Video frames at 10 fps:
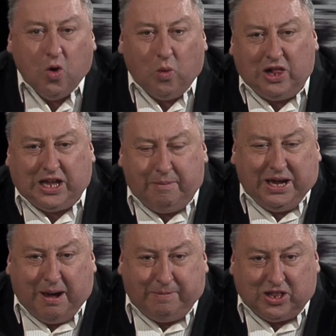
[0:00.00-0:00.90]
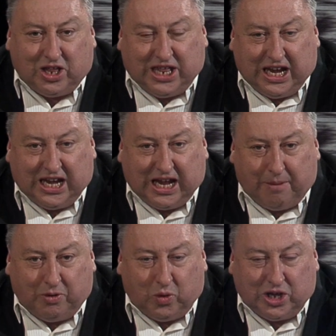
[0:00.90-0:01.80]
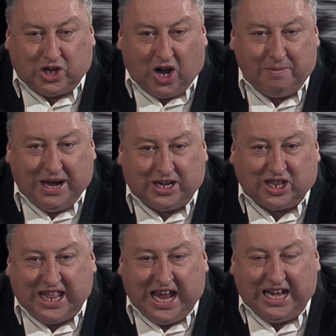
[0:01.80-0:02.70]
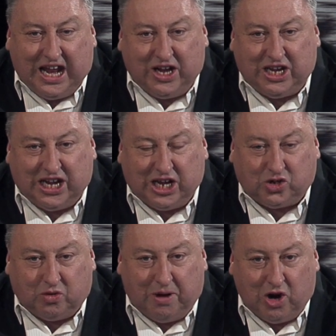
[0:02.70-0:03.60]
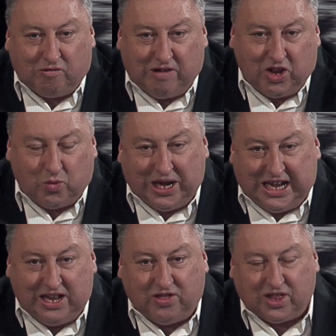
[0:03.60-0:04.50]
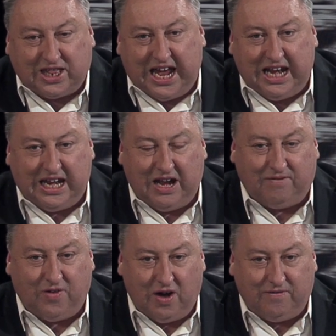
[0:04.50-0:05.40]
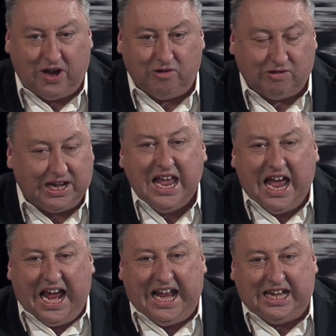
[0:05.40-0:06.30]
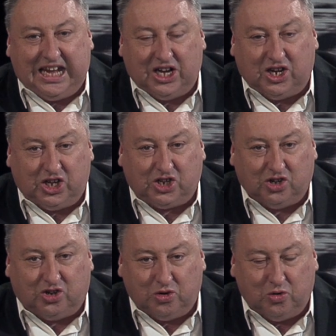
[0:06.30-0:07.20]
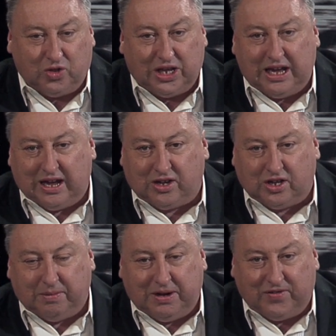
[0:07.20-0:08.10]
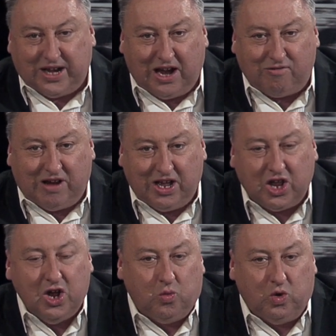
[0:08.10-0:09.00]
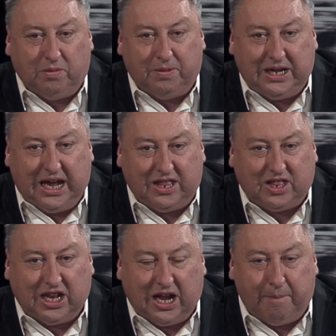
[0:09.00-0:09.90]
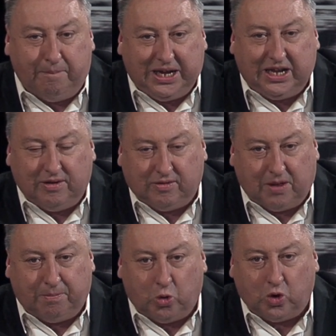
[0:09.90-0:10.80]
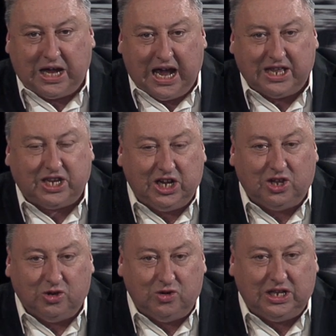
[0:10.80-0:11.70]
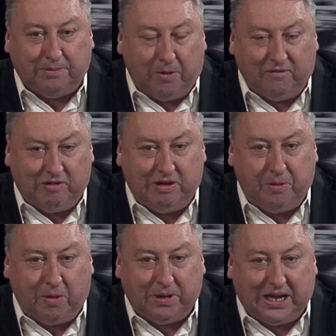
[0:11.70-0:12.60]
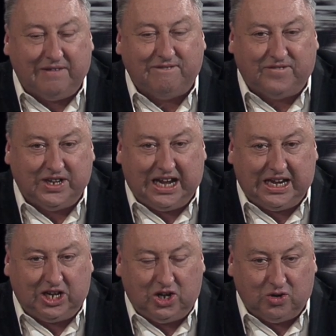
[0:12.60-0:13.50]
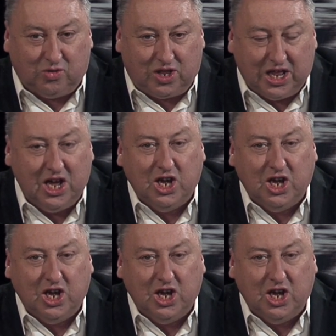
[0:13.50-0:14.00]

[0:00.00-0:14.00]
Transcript: Well, coming up, as I said, in a couple of weeks' time out at Sandown International Motor Raceway is the Sandown 500. And in addition to the, uh, to the big V8 race will be, as I said, a big support cast, including the po very popular V8 Utes.